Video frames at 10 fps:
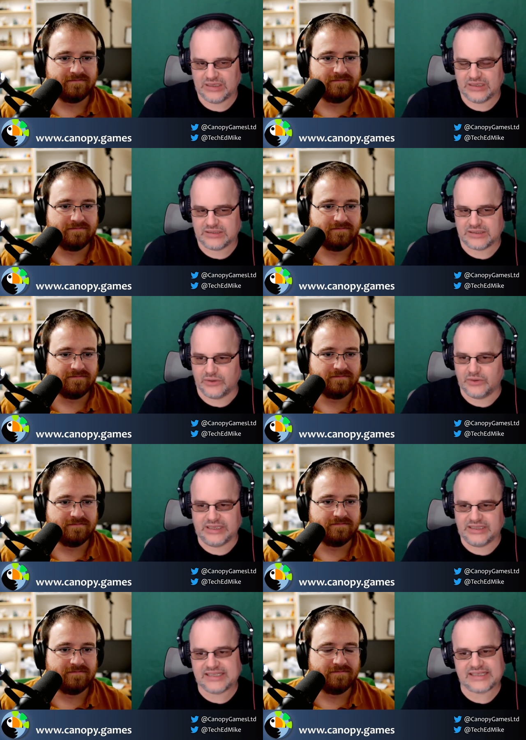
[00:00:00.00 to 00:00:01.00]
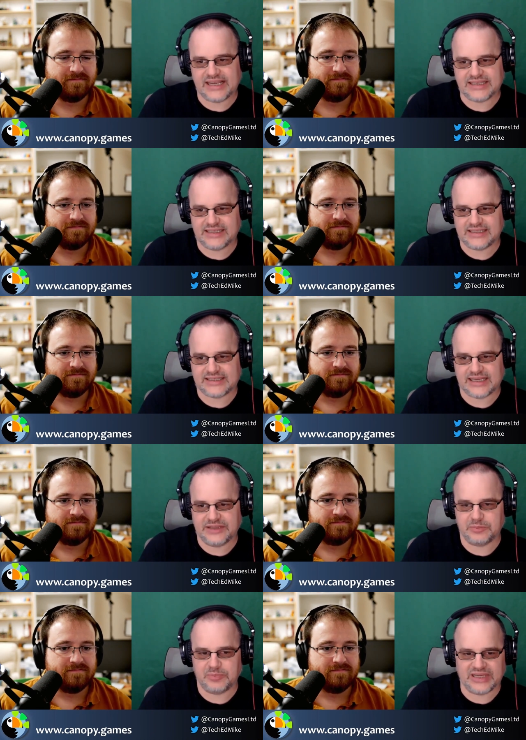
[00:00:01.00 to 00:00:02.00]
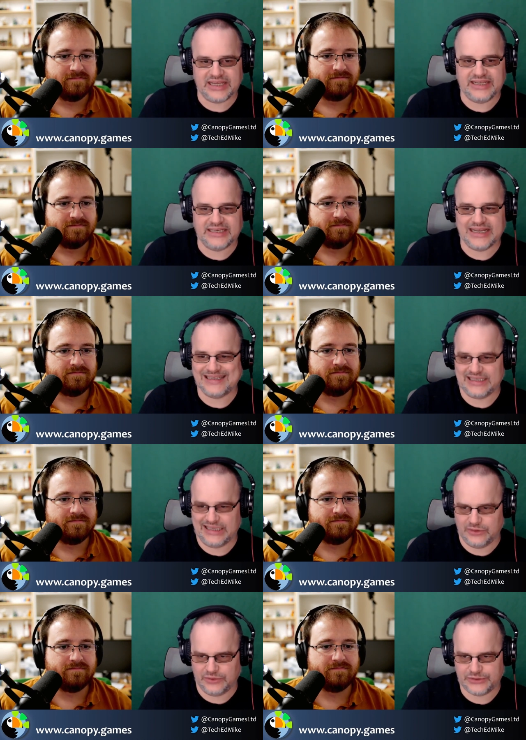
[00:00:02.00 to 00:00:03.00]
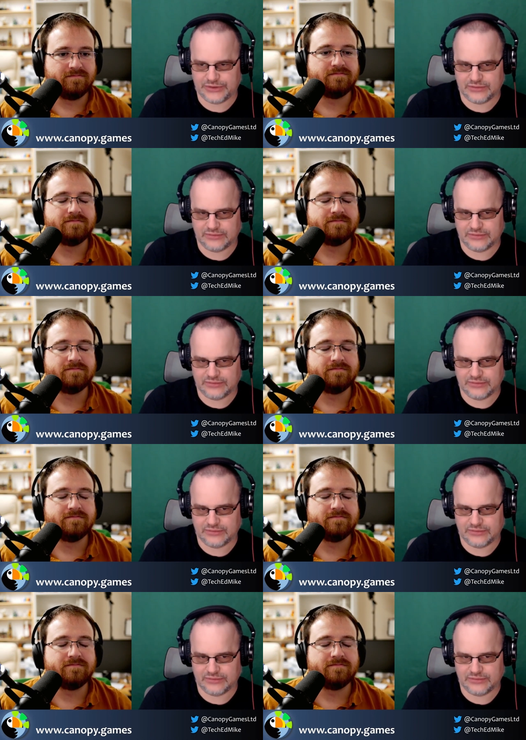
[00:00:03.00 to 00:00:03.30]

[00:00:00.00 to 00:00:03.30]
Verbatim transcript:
Speaker 1: So in this case, let's say the blade and the hilt.